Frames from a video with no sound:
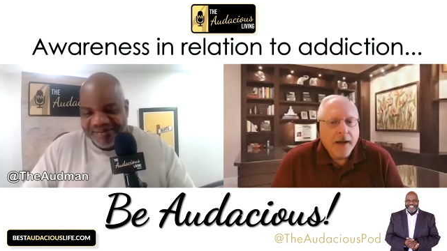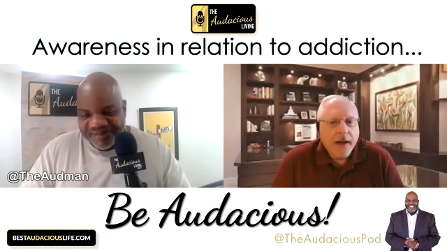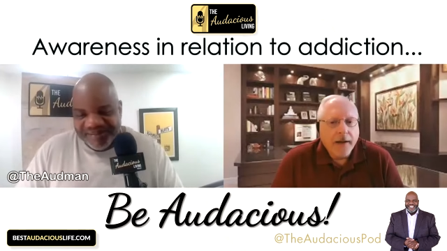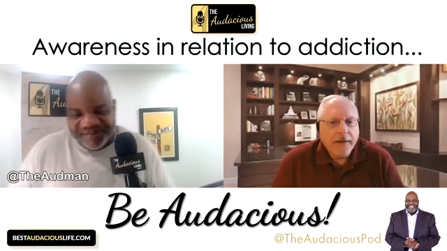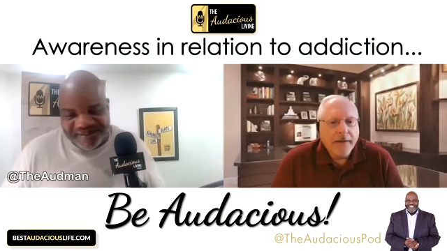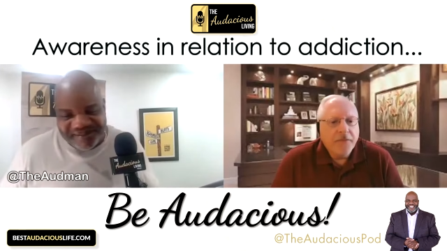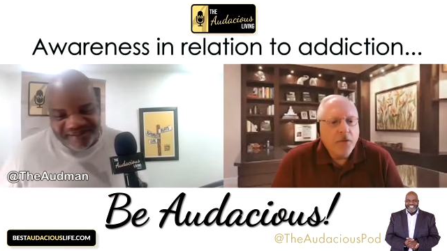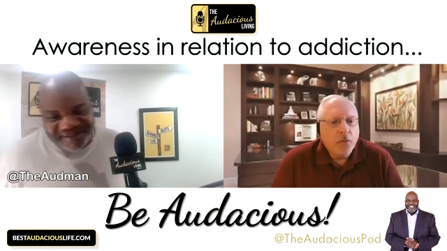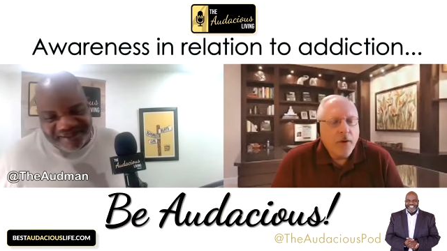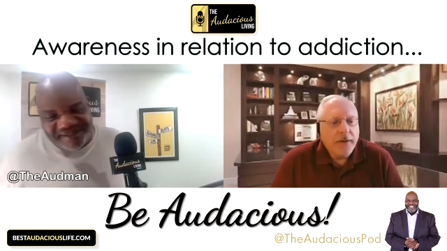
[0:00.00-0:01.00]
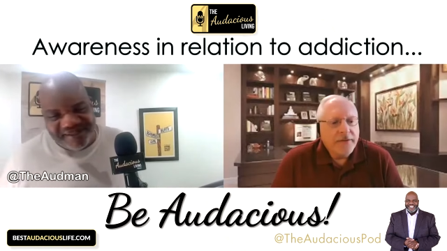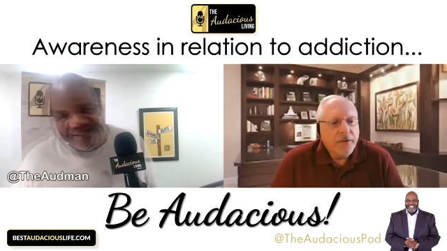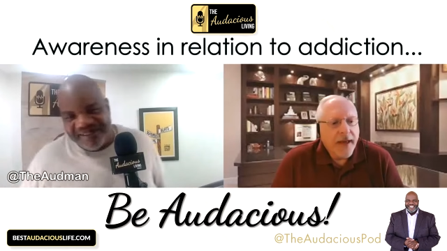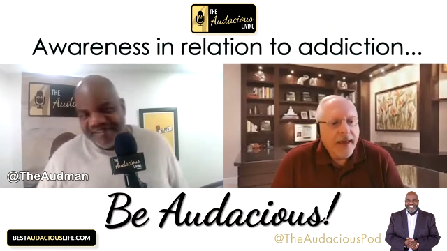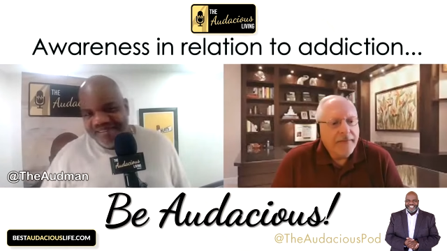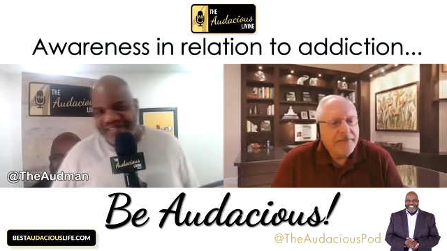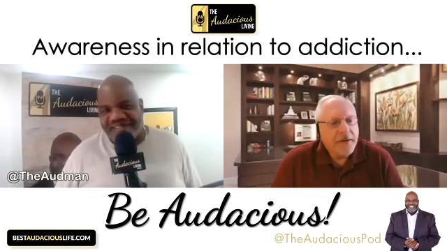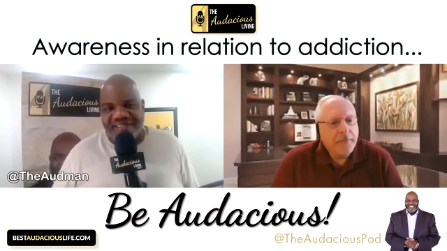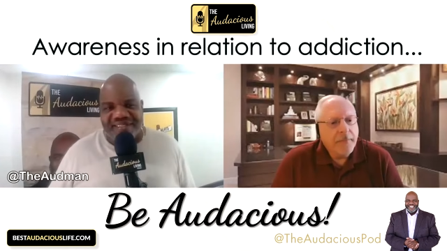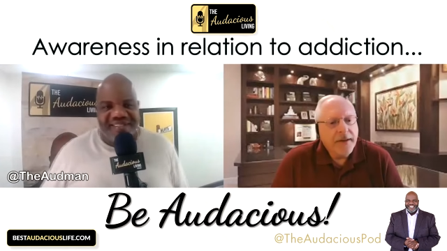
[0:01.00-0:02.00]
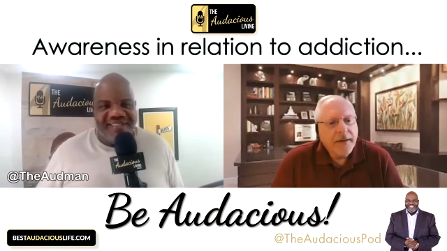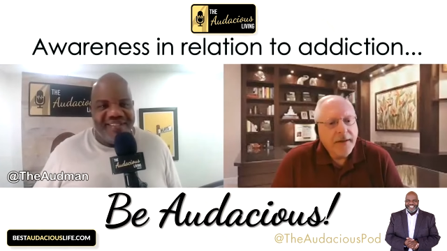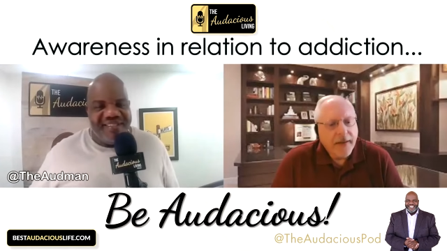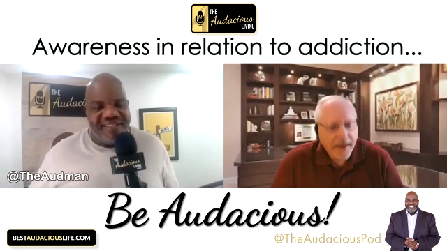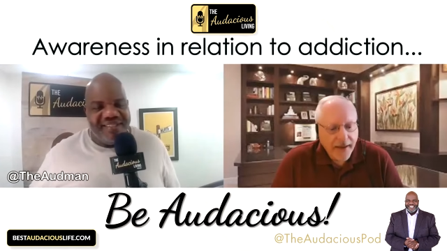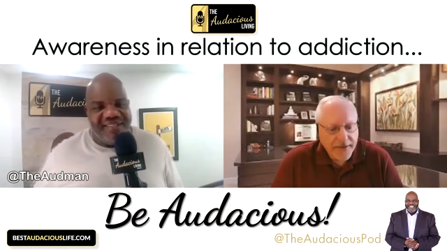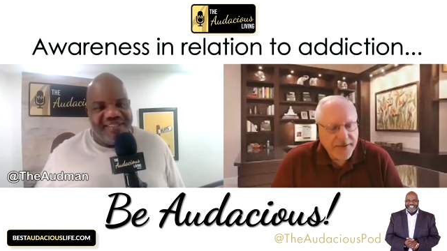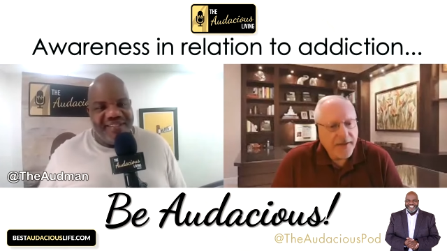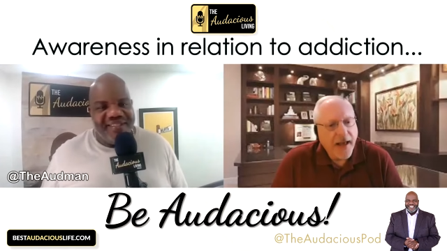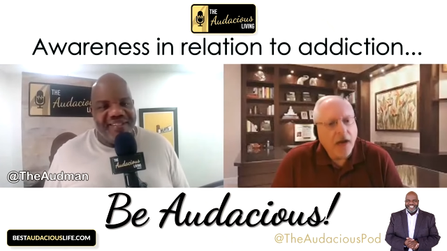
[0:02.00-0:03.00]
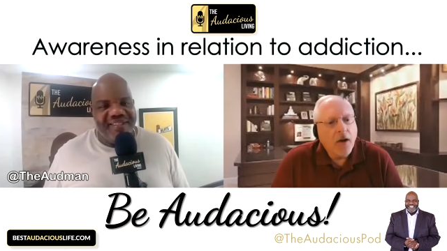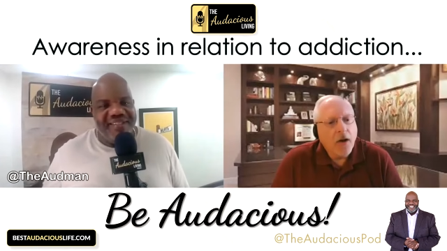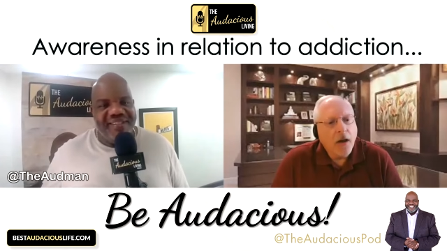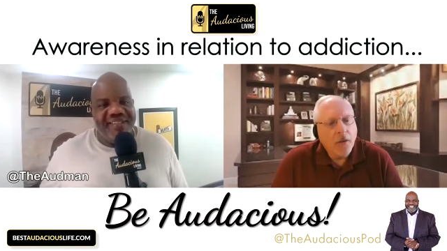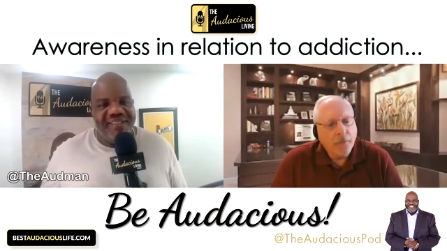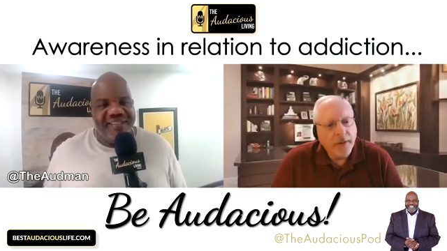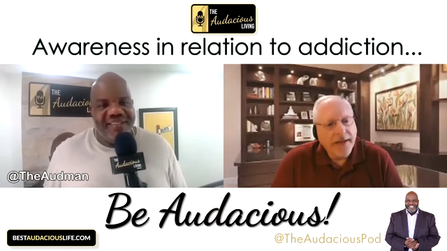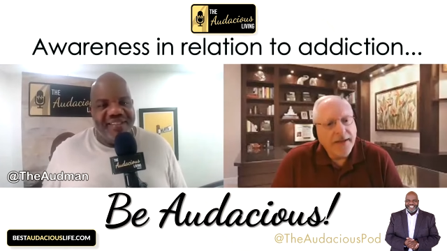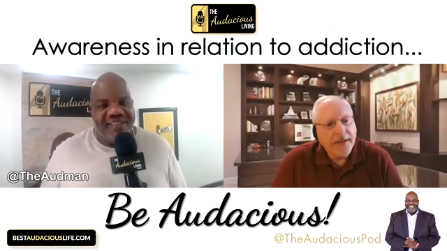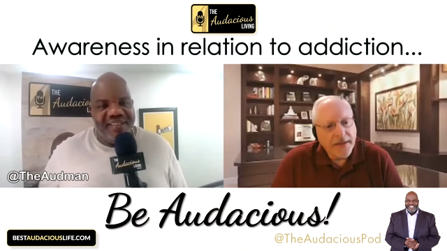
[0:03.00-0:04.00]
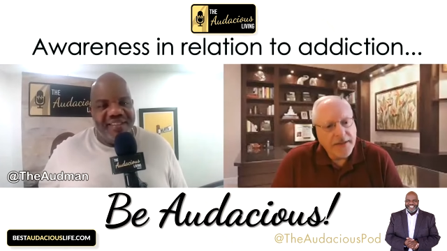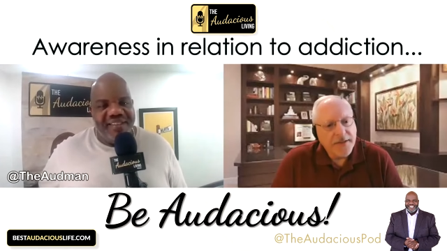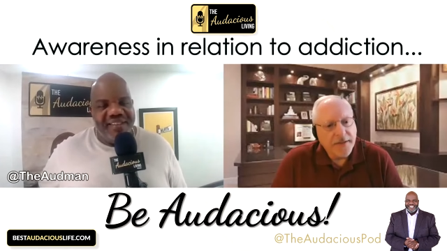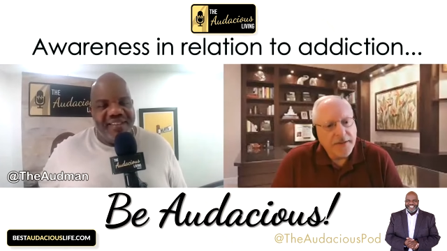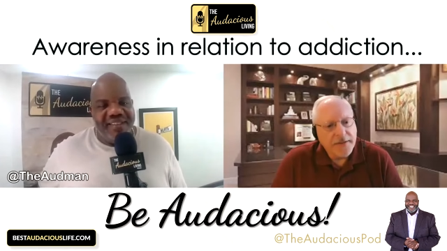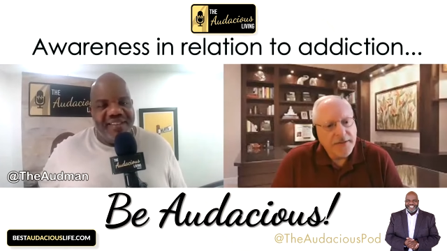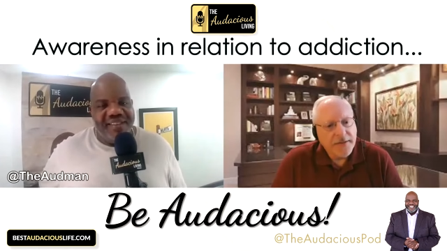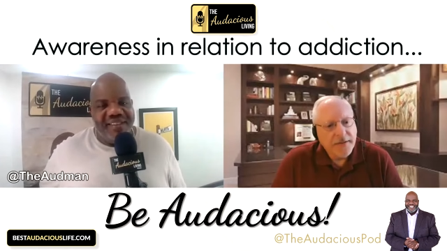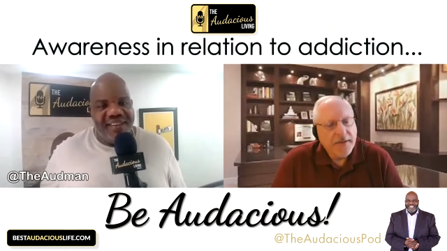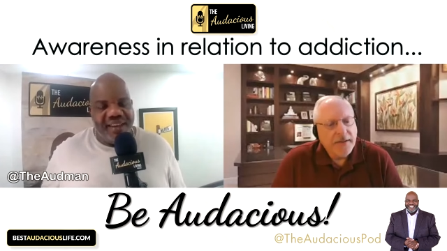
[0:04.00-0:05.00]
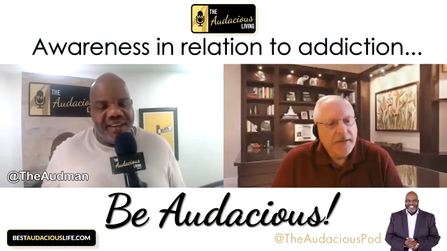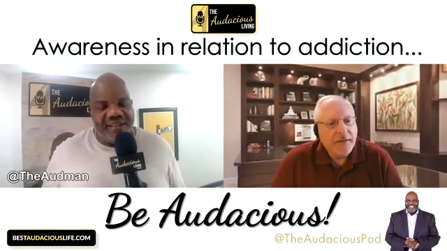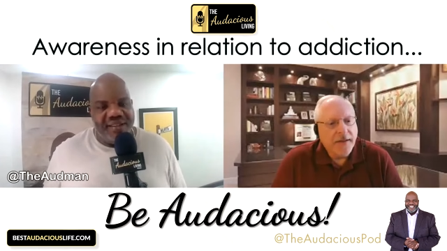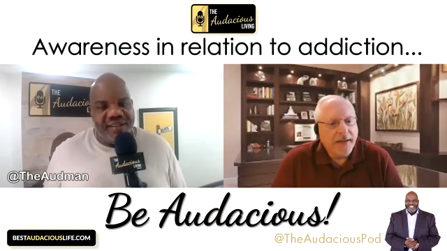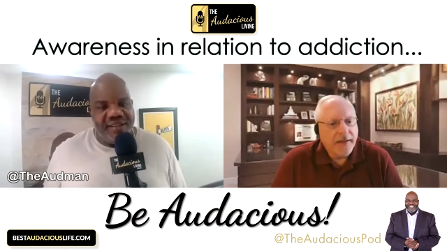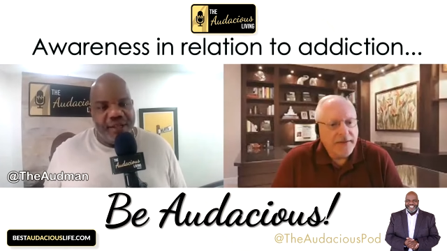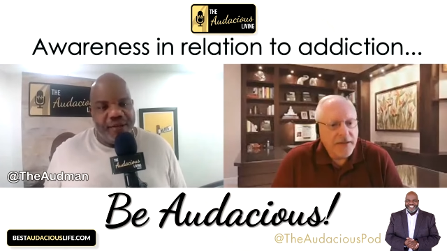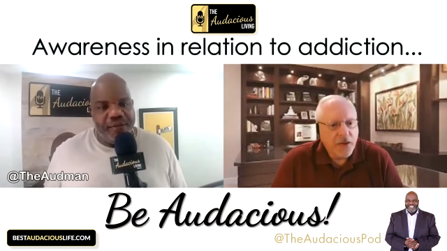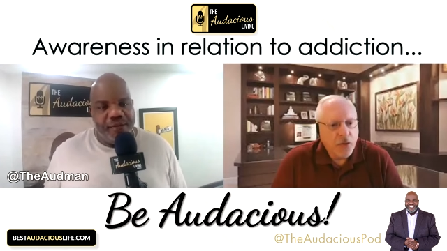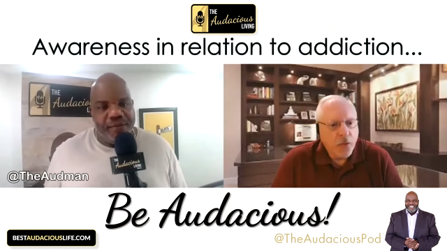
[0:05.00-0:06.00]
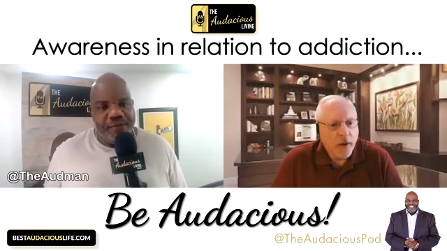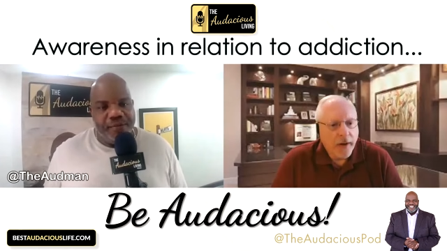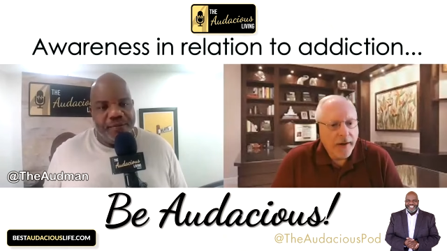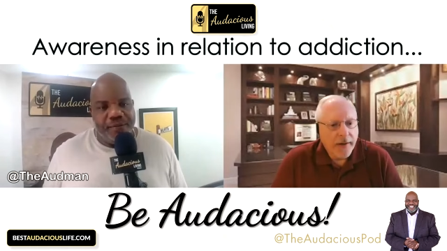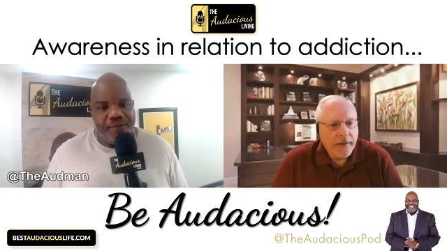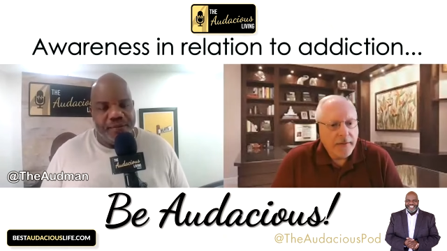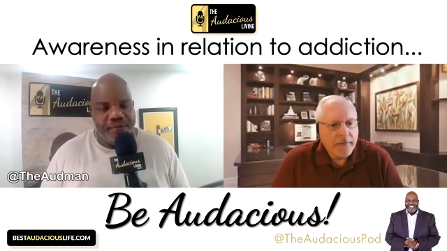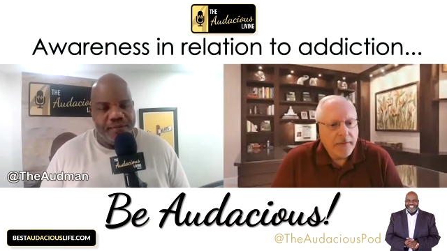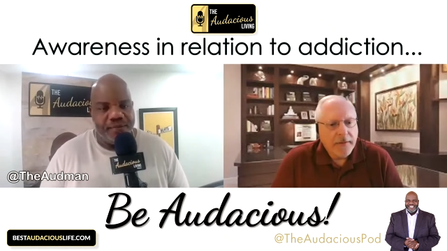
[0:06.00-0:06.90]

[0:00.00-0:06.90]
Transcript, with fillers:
Speaker 1: Uh, if you want to, if somebody has an alcohol-related incident, yes, like a DUI,